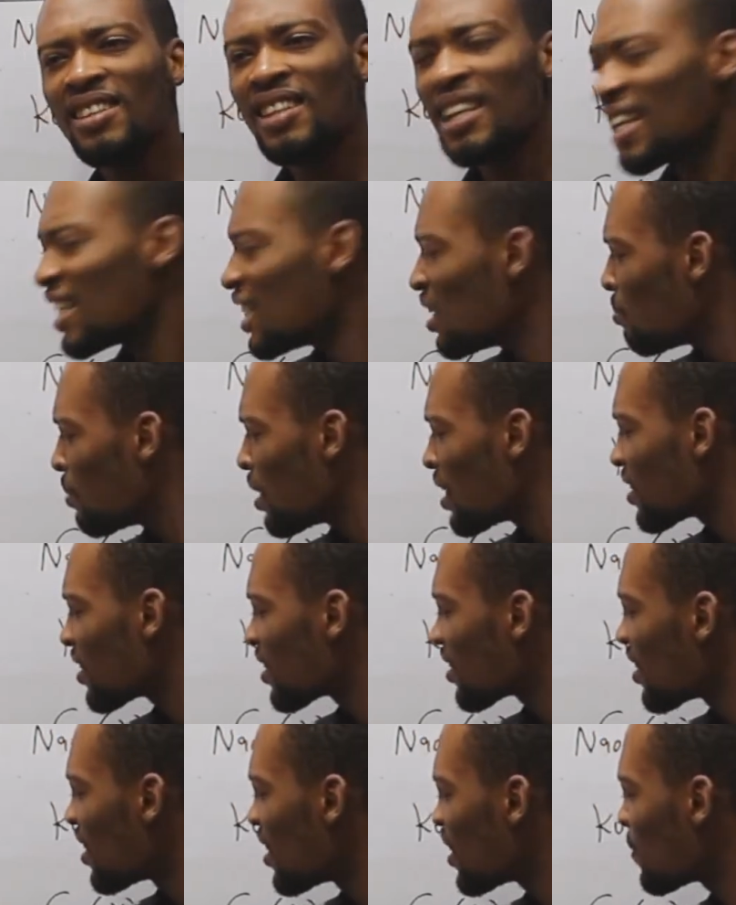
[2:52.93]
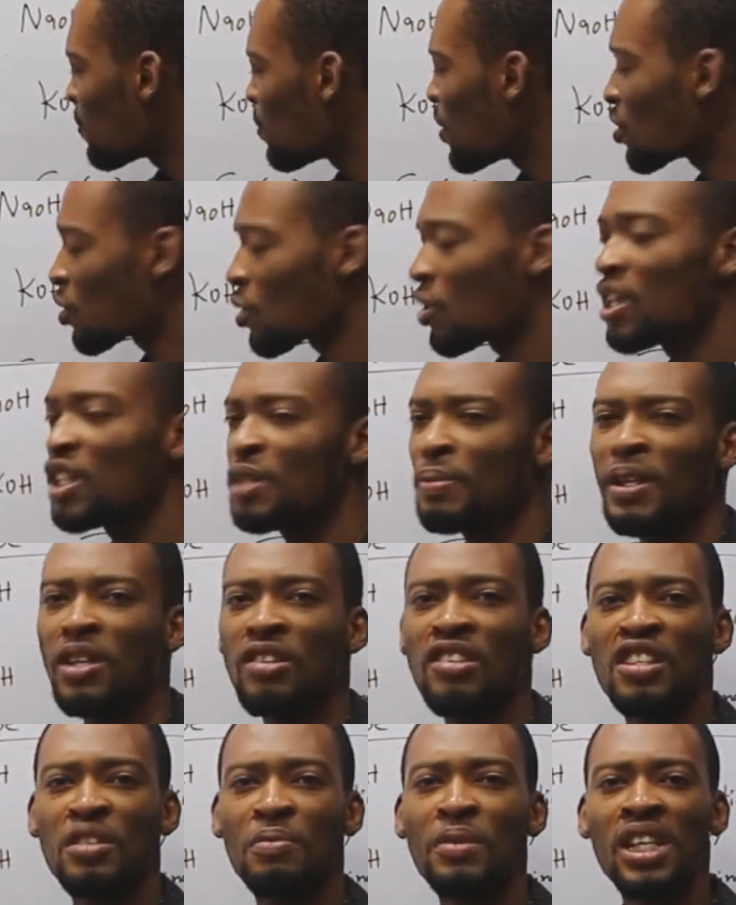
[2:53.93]
Elements H plus or H
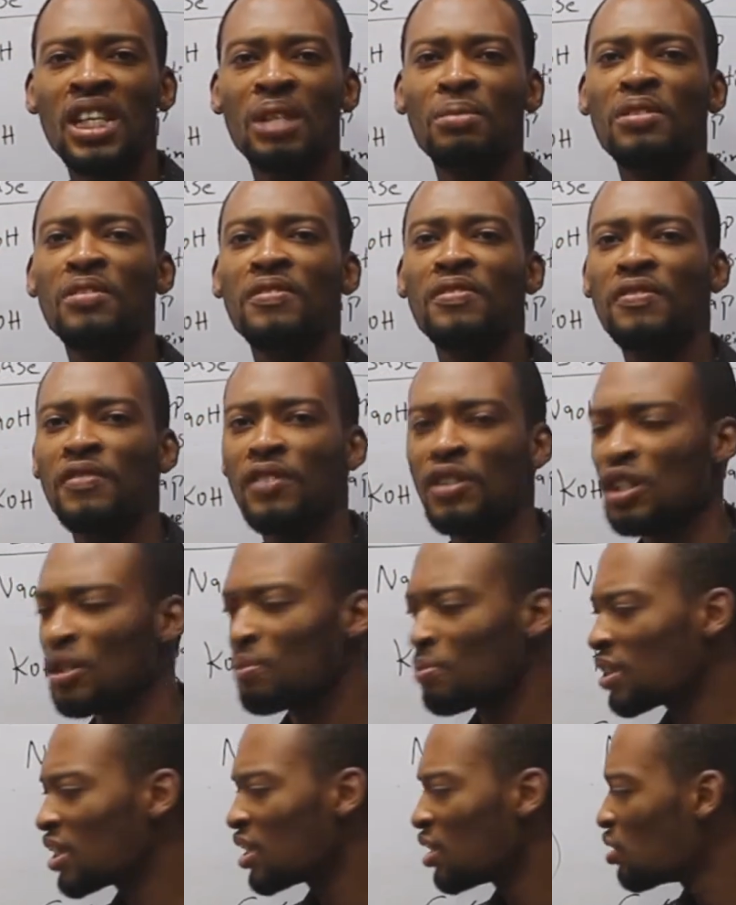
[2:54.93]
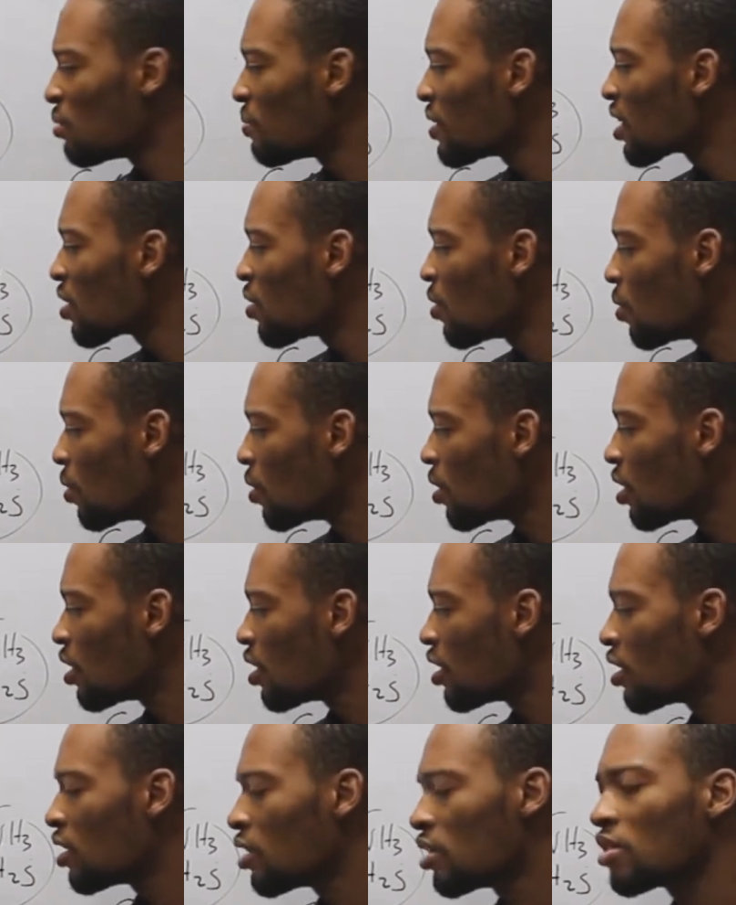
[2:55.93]
minus is being removed from your body, you may go.
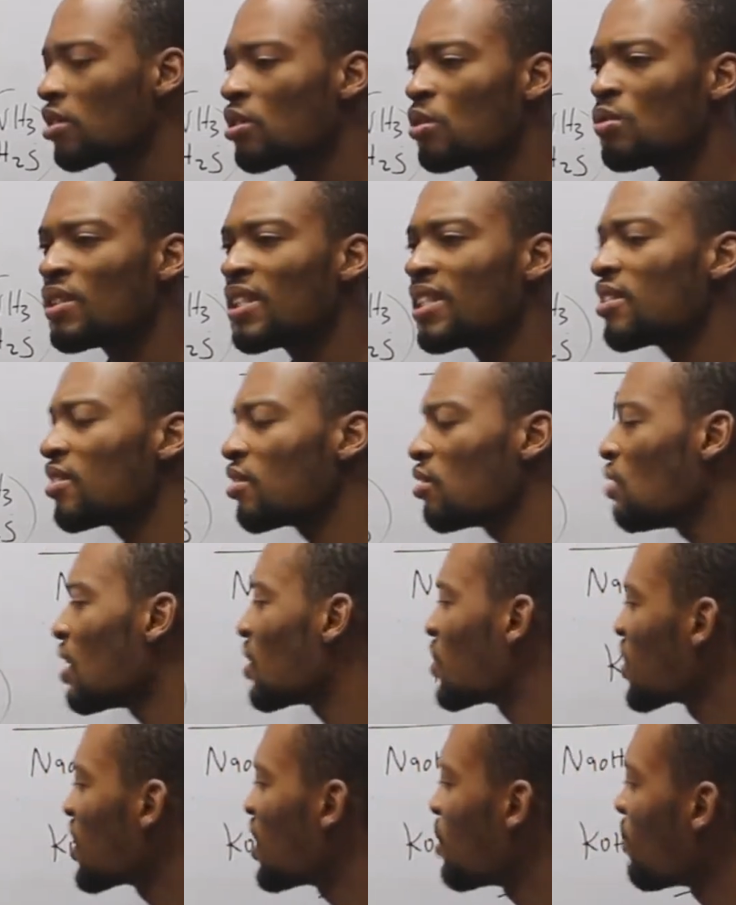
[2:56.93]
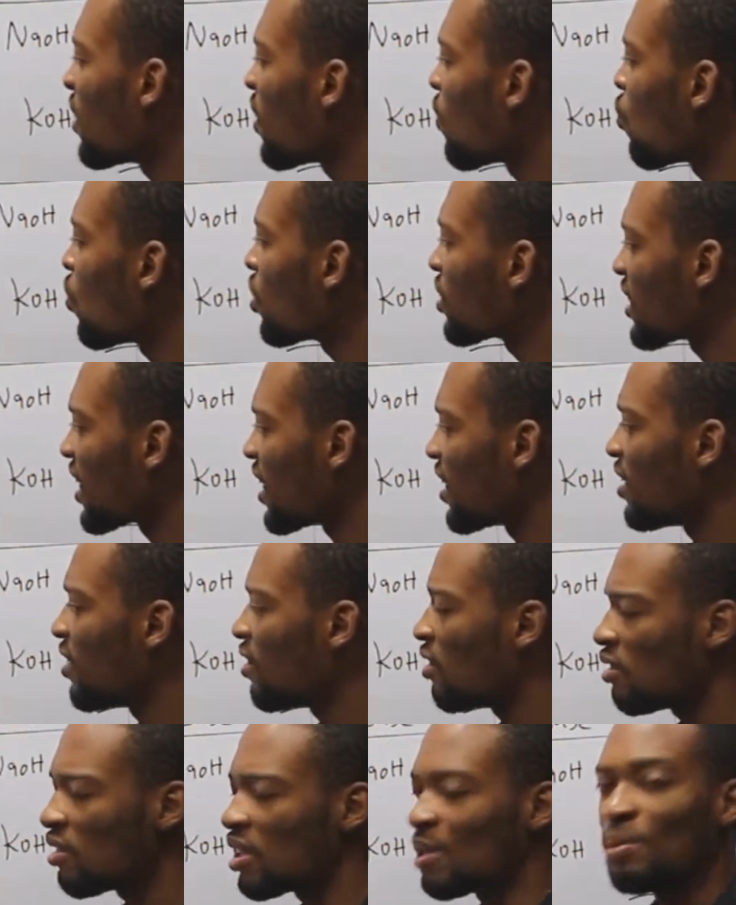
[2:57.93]
So when you're talking about water,
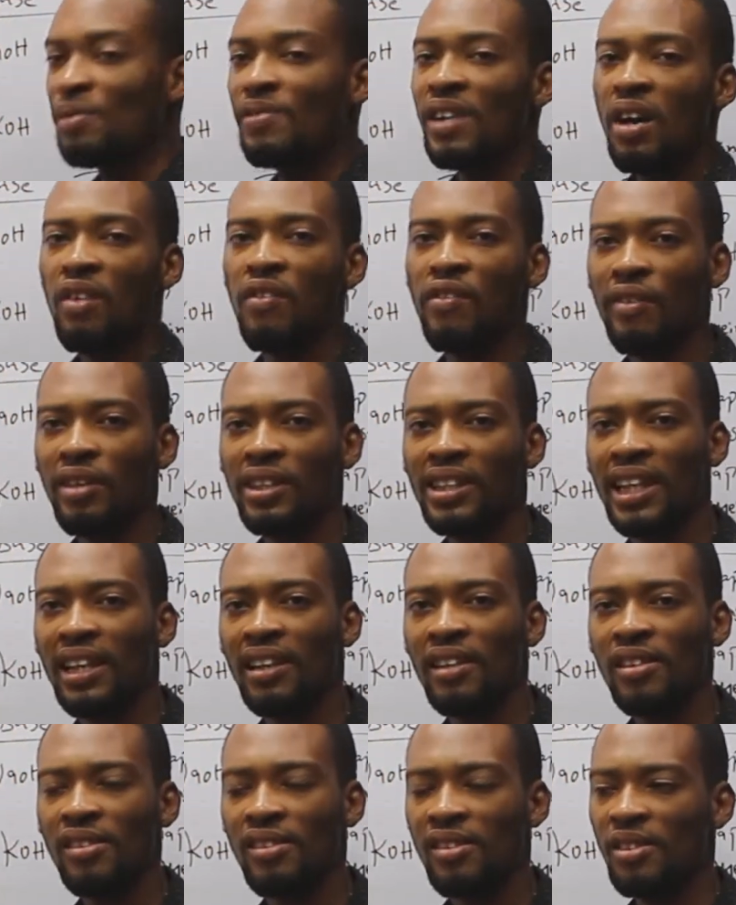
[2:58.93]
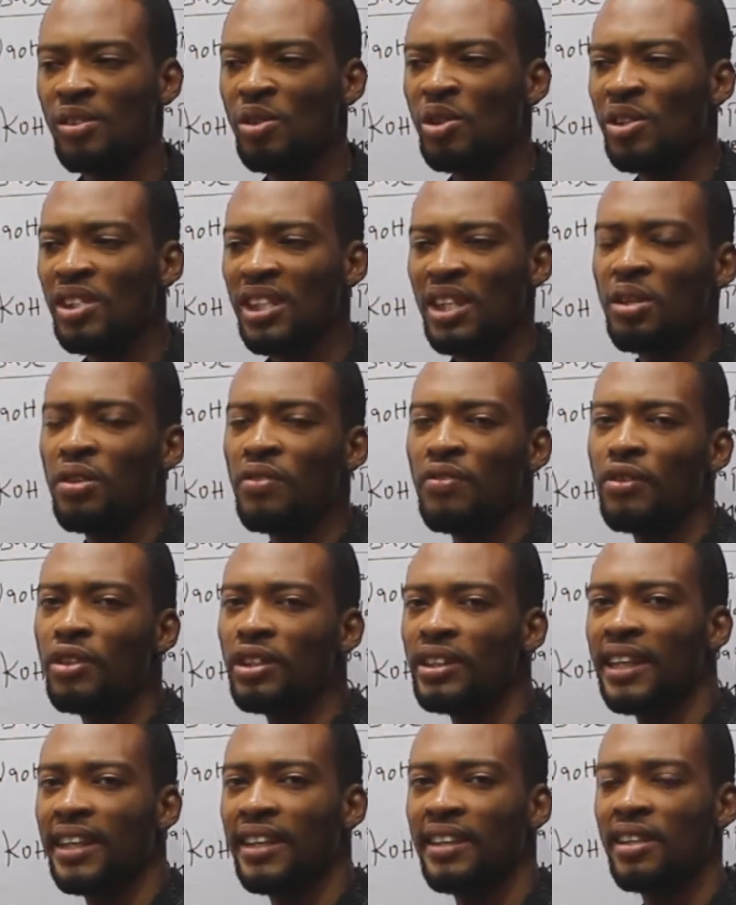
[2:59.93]
removal of water, not enough
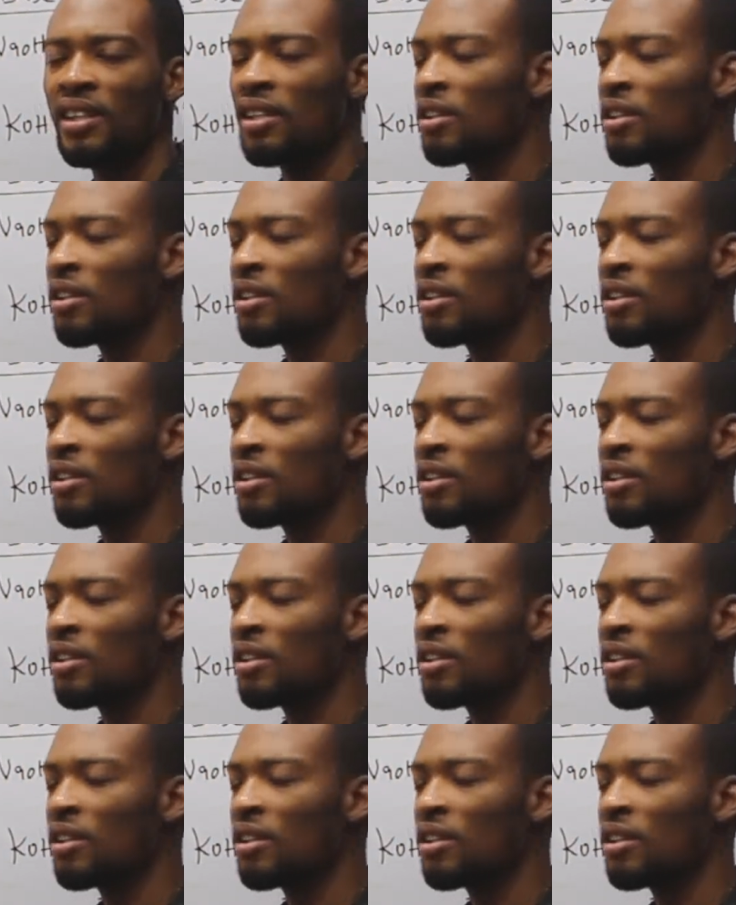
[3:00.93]
water,